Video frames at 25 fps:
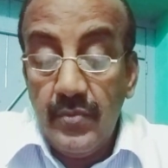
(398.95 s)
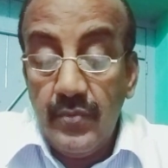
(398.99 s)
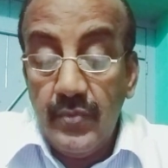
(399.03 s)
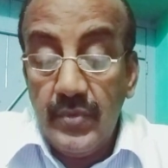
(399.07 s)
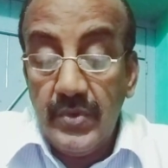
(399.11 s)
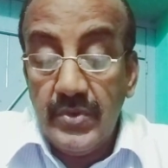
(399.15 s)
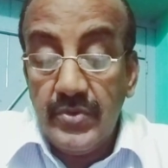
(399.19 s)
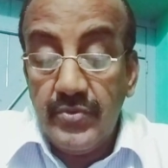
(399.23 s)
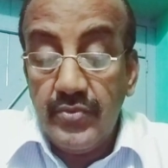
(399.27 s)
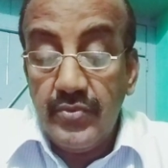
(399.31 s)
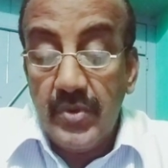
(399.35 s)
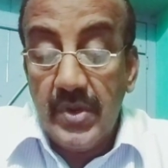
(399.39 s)

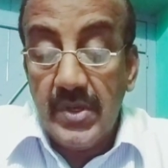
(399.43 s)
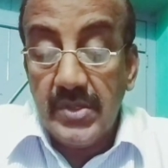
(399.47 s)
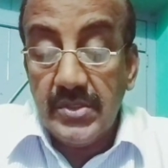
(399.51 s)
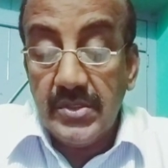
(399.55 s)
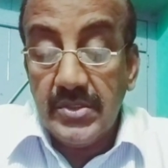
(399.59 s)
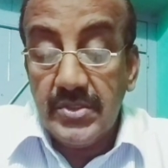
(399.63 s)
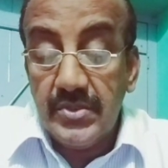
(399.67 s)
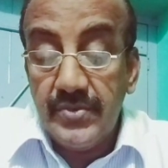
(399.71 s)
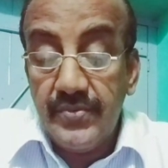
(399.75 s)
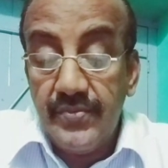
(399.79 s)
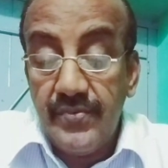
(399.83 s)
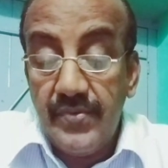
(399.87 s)
which
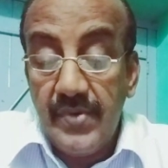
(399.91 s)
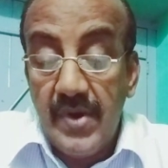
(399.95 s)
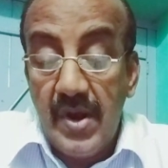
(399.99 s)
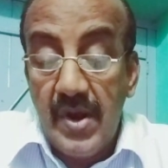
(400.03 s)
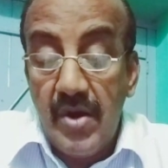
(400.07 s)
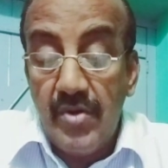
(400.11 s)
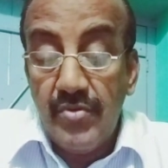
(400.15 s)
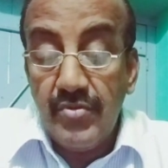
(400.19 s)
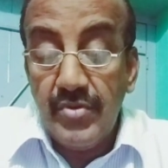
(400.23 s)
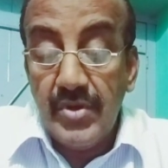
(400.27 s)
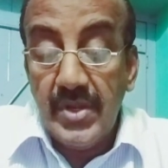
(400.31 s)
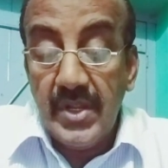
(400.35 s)
was
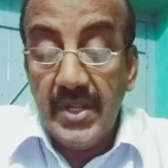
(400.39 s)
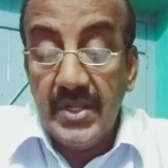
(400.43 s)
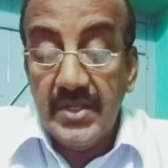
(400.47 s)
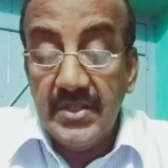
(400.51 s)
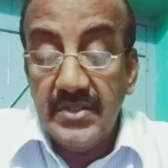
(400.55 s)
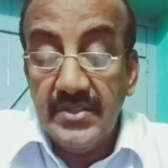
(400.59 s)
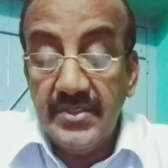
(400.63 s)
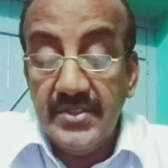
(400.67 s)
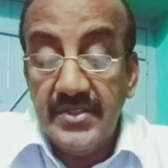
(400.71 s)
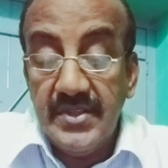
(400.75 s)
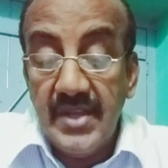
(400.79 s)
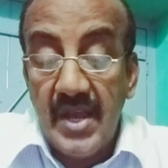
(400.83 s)
founded
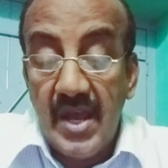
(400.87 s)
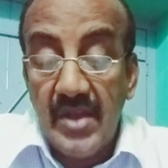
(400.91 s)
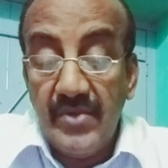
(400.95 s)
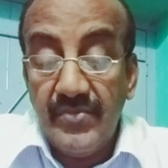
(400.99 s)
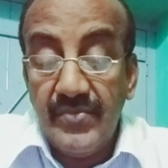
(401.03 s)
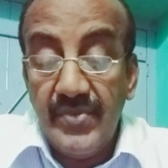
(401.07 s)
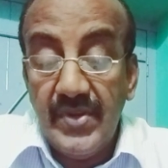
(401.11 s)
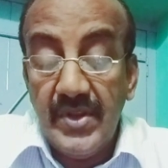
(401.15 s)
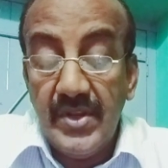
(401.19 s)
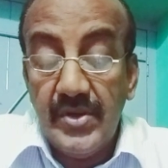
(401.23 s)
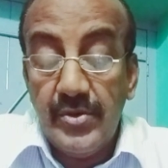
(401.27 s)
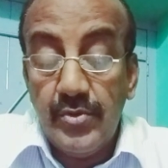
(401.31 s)
in
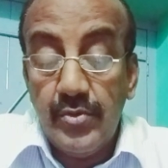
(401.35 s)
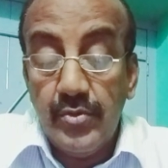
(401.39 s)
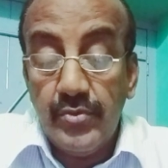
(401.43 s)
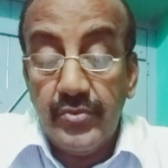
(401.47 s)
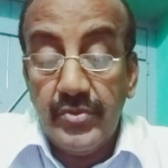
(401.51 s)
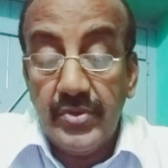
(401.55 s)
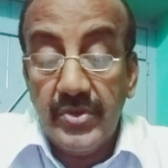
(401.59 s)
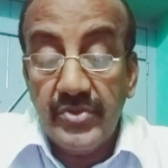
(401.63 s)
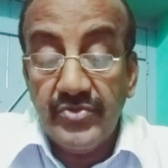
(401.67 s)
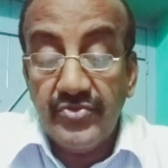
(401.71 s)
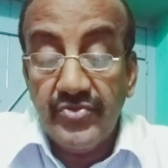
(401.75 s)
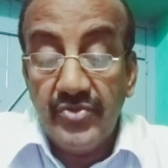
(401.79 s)
January
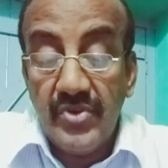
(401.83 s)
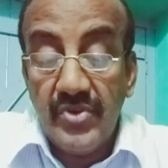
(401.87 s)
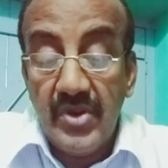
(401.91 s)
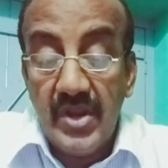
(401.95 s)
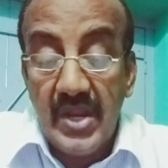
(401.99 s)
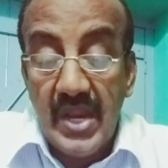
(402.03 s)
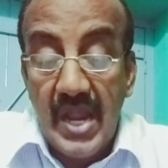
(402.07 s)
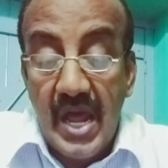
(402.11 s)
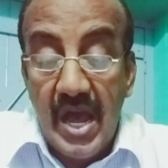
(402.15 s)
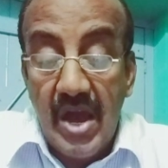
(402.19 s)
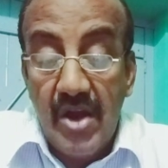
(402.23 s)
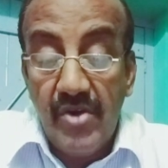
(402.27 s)

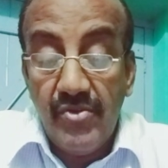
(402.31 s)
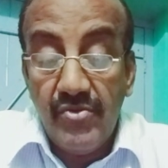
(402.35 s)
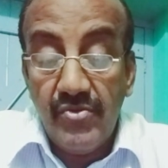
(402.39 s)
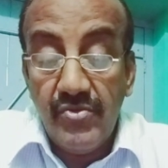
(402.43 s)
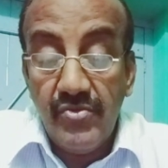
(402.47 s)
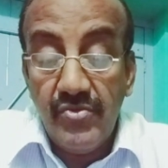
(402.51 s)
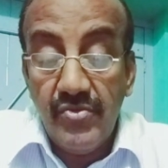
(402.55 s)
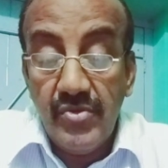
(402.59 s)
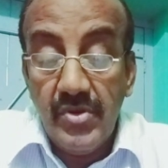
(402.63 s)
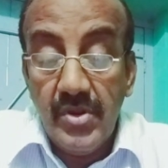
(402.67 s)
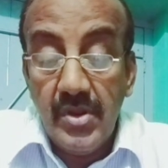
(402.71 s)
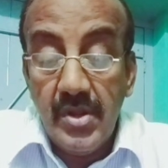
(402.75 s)

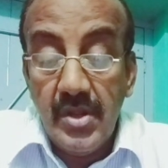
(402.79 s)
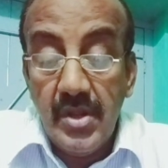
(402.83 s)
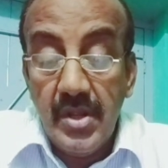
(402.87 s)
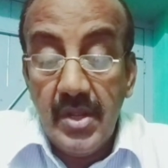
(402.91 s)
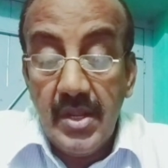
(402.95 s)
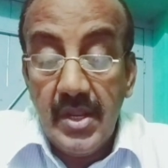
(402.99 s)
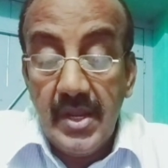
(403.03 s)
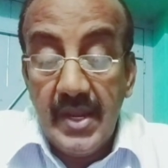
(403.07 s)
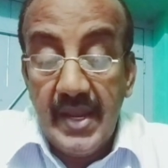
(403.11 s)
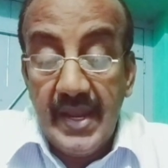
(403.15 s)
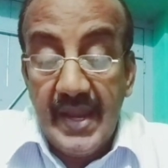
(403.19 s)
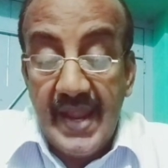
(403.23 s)

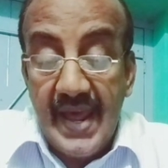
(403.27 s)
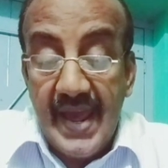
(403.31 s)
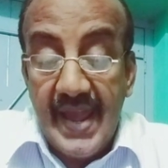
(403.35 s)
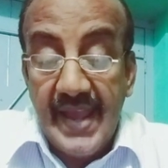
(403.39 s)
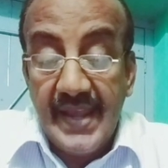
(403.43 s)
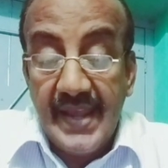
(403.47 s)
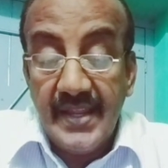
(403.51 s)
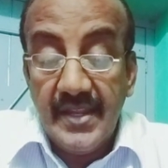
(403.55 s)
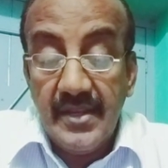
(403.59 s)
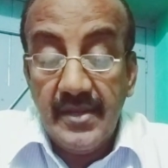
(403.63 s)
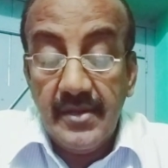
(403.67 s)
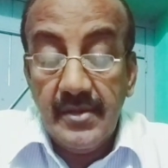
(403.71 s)

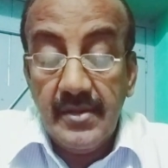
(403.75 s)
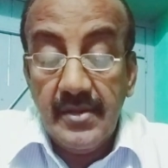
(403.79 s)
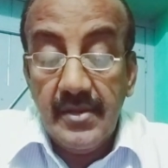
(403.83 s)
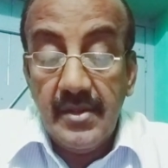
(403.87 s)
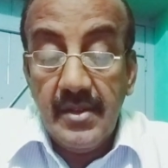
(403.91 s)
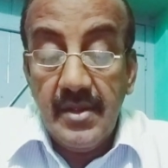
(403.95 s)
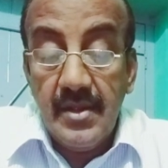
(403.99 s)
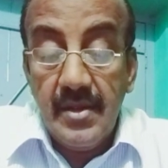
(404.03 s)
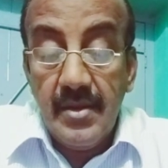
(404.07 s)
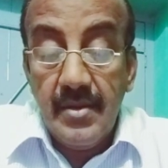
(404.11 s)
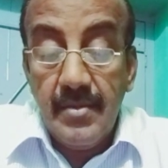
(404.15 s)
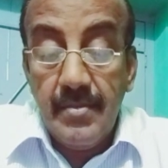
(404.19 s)
2009
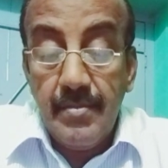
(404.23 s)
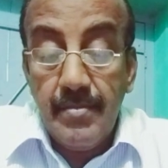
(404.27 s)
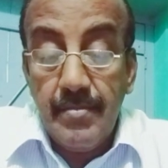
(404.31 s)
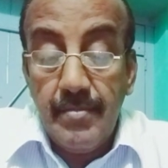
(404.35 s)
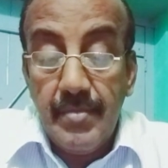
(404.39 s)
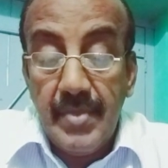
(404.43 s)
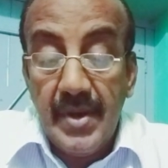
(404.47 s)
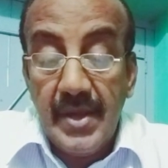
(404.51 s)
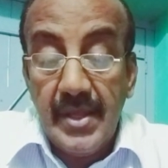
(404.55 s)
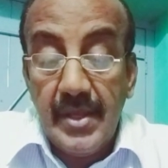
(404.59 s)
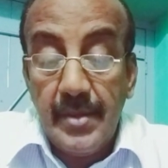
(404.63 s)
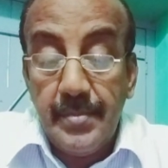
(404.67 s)

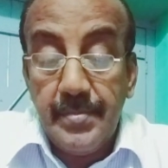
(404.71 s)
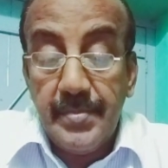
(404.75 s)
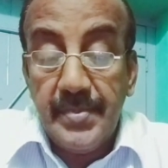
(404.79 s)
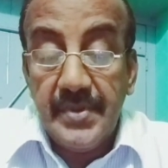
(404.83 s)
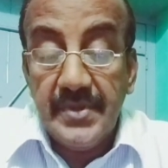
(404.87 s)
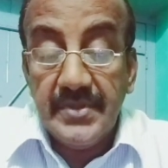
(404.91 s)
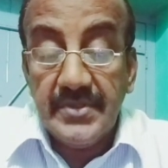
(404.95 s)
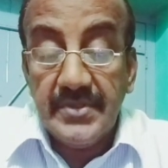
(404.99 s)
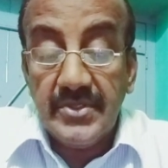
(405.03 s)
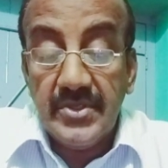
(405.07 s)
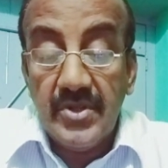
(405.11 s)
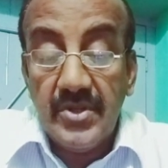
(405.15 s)
by a
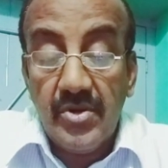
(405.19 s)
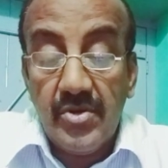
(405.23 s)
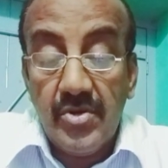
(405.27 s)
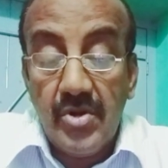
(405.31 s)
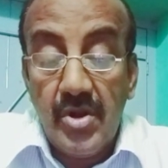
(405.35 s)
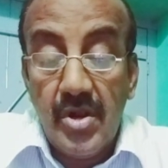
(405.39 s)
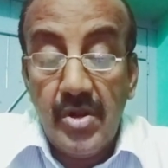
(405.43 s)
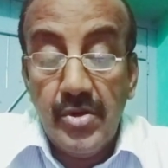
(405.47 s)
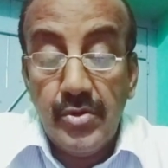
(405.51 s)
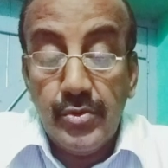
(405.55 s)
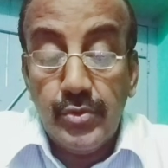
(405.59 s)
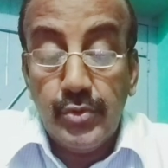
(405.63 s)
person
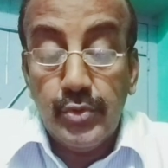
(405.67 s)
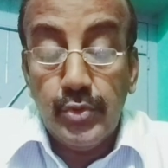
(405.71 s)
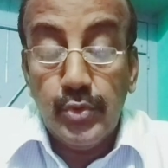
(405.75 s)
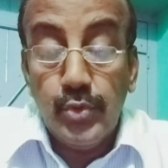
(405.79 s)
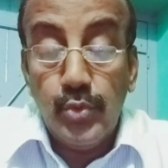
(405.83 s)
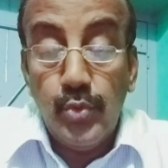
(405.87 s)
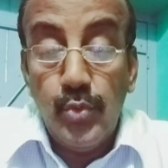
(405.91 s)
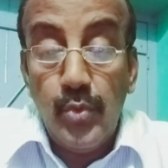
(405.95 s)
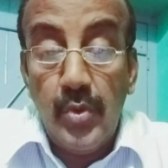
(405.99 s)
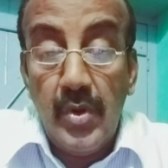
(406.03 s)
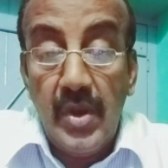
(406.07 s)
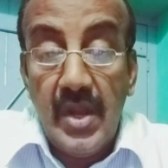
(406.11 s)
called
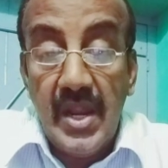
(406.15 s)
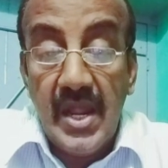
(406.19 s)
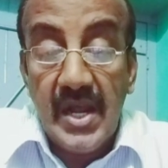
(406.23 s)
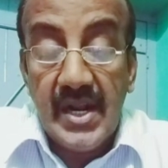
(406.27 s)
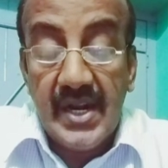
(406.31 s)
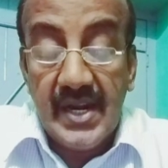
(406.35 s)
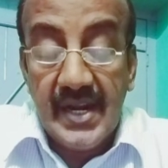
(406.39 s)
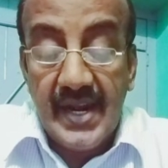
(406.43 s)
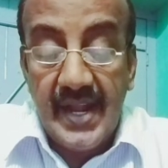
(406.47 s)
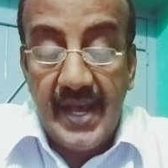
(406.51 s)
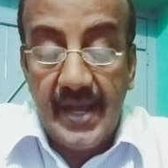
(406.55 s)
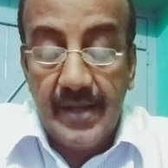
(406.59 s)
Drew
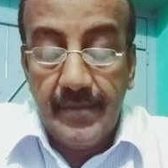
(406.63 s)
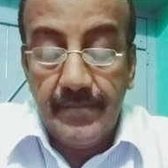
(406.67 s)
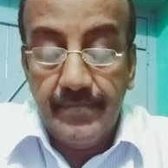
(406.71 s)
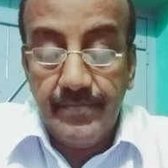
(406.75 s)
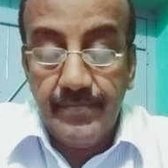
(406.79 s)
Lacra.